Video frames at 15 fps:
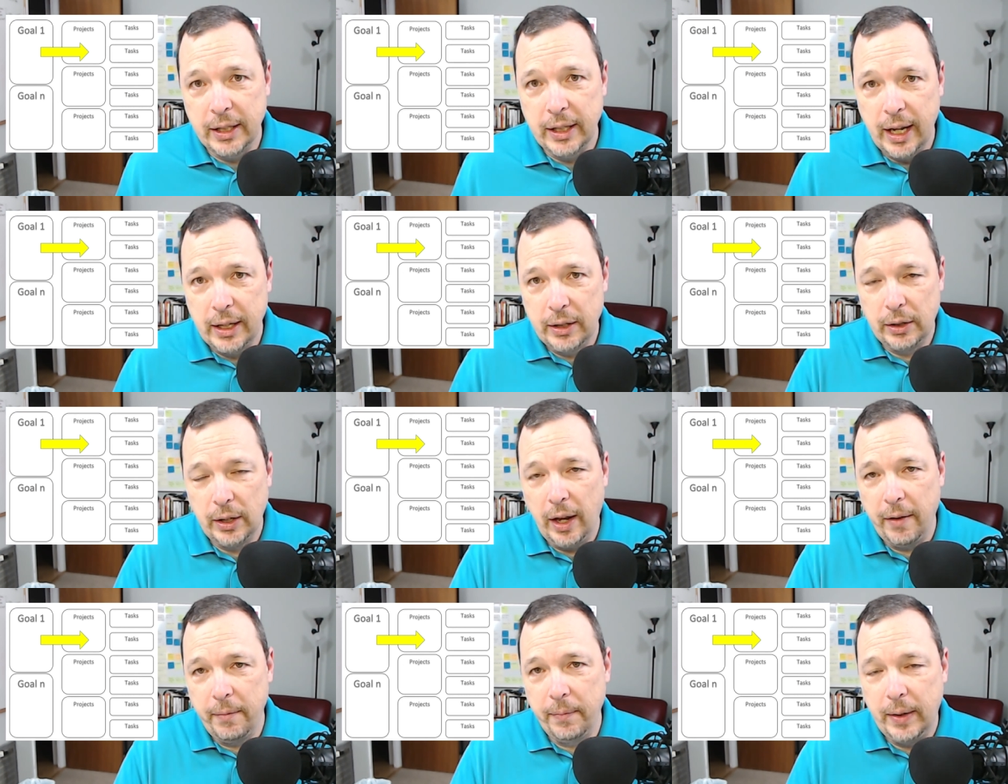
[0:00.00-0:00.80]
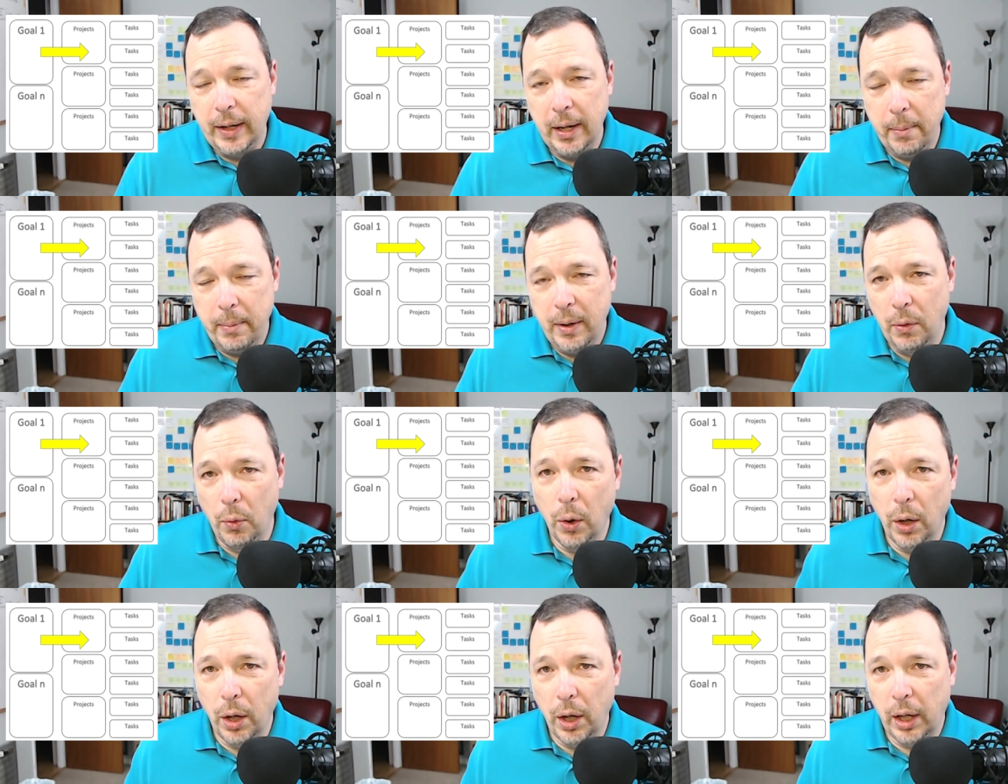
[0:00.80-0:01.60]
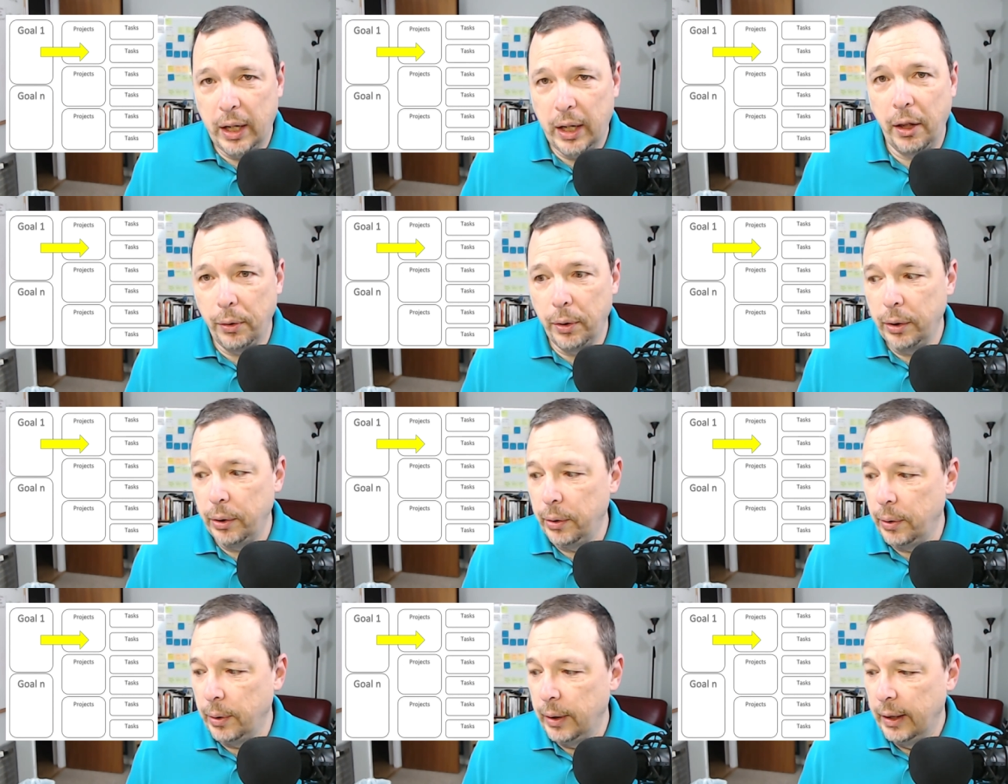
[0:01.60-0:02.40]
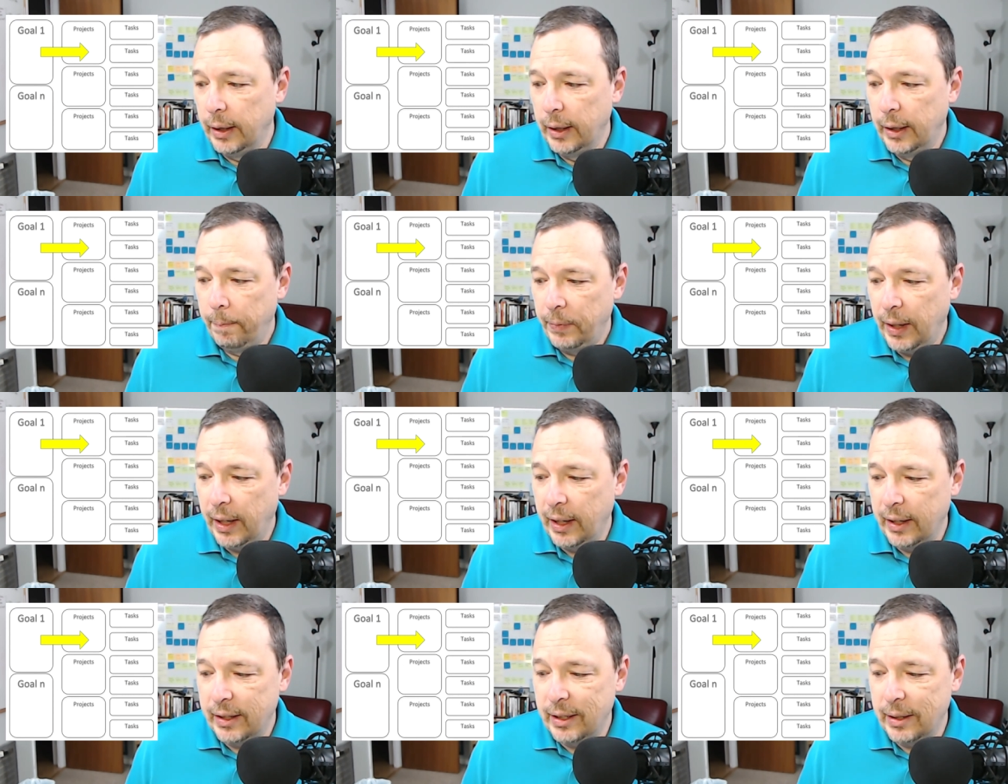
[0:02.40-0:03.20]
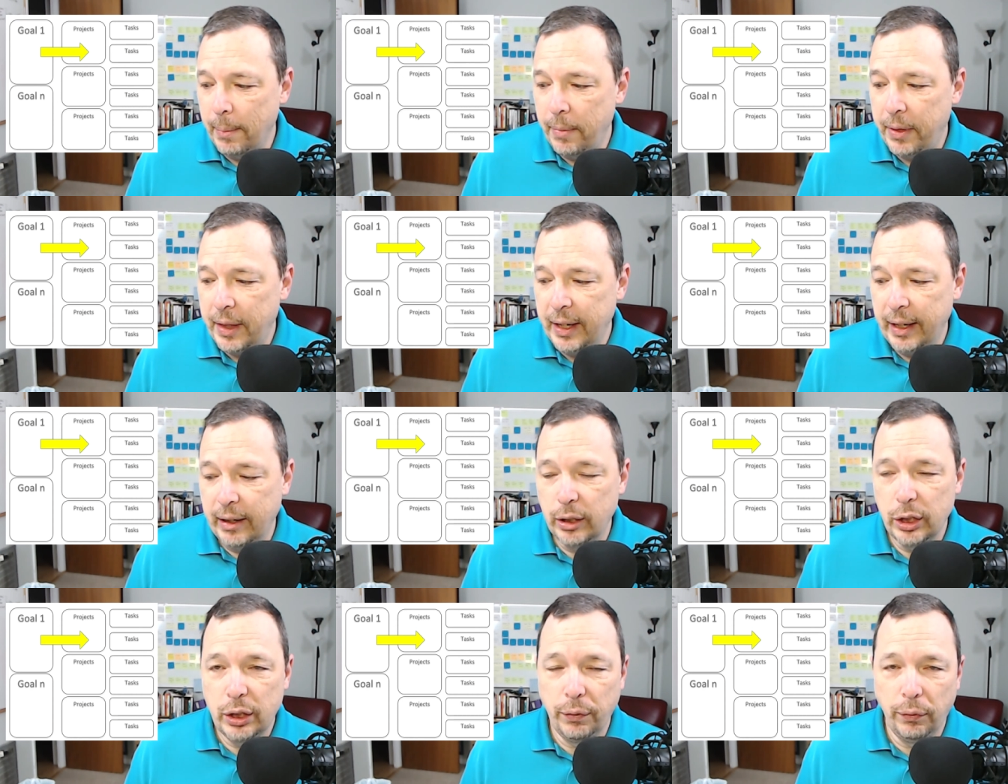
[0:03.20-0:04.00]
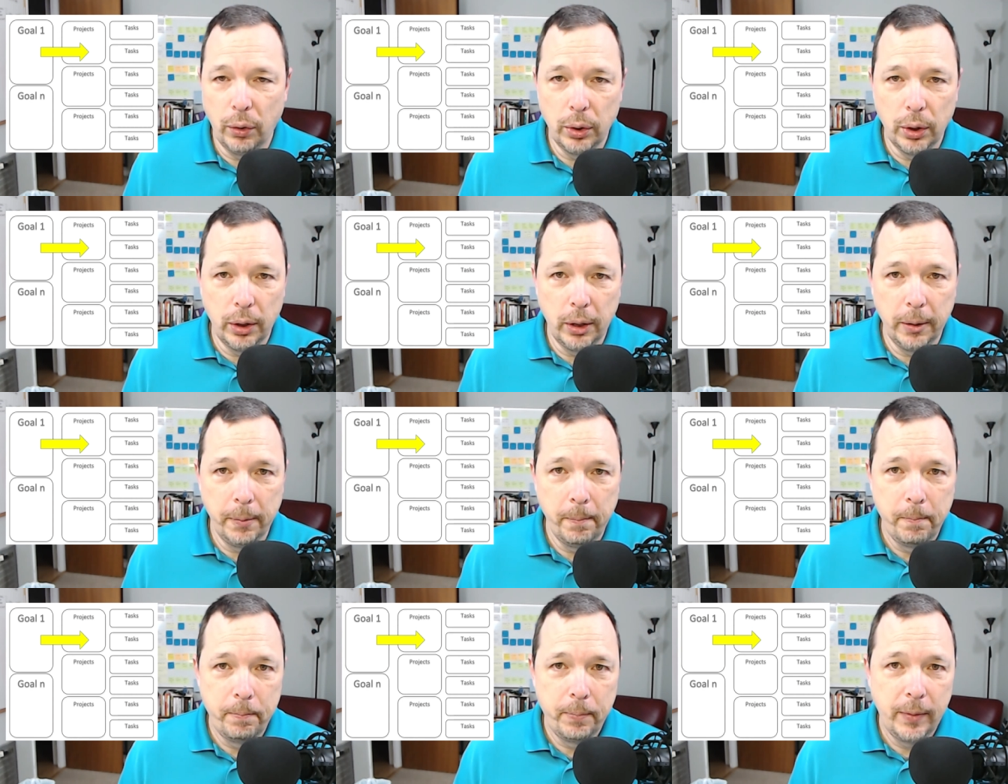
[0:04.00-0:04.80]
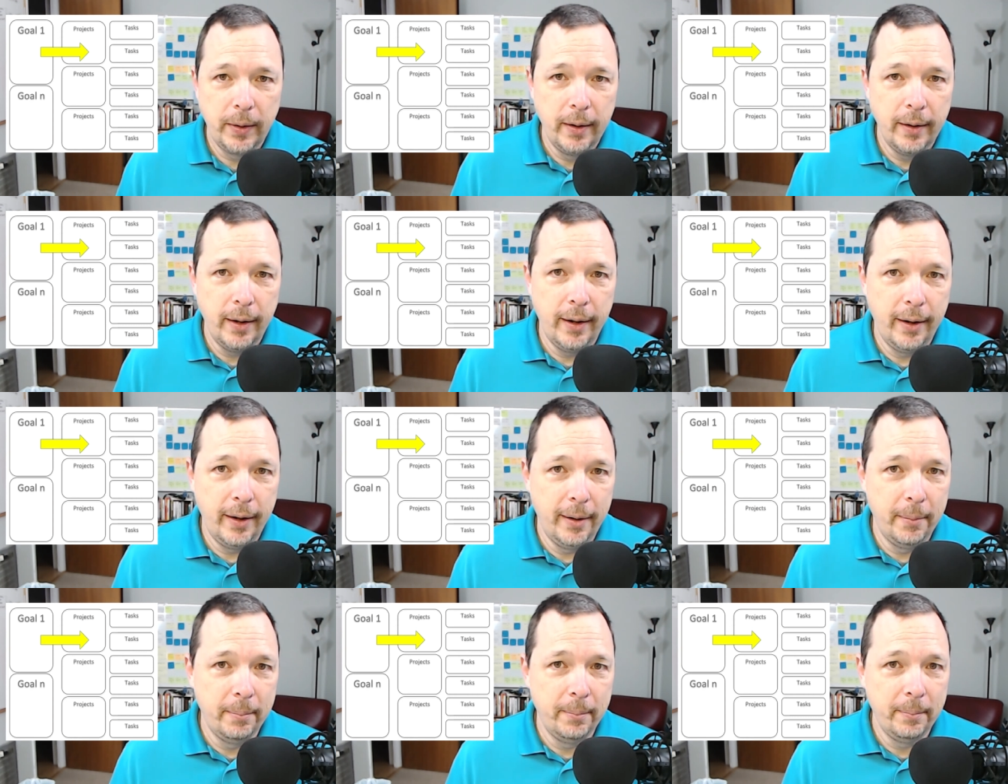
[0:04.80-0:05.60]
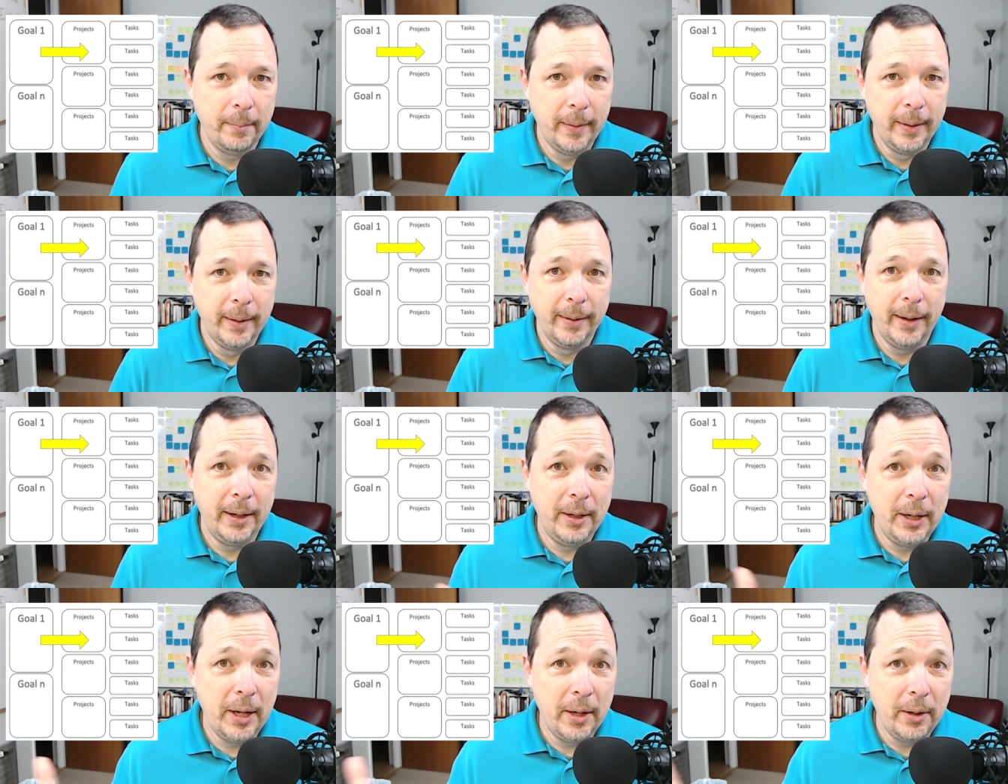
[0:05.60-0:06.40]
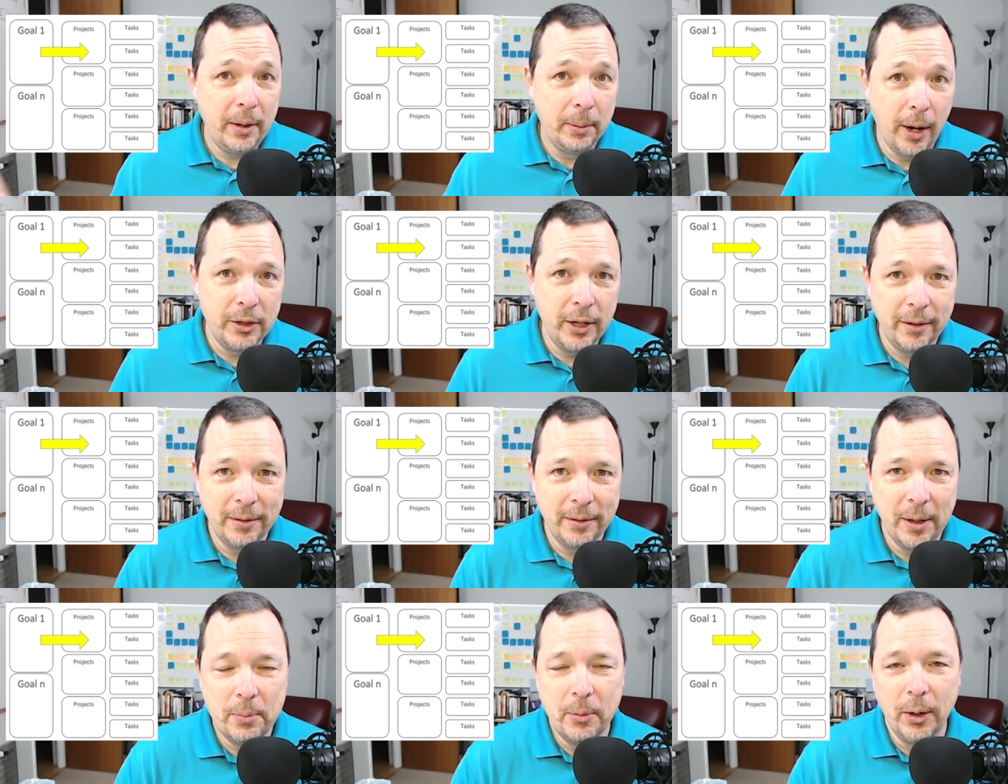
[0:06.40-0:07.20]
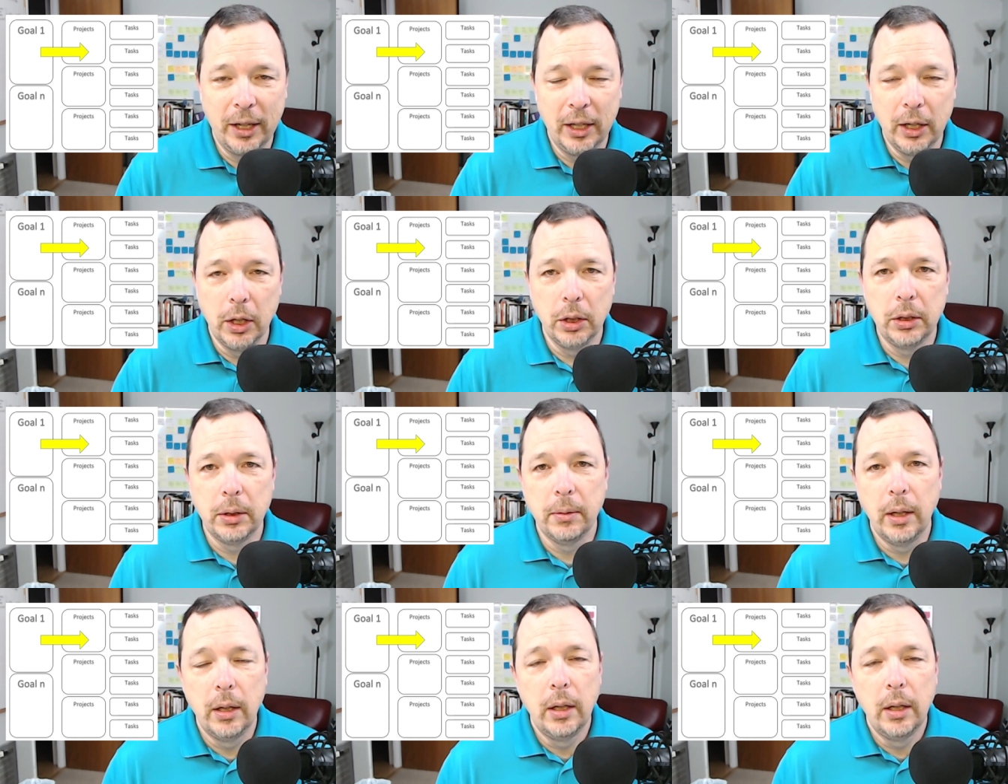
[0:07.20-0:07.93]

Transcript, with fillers: And as I've kind of been working through uh, some things for um, another project I'm working on,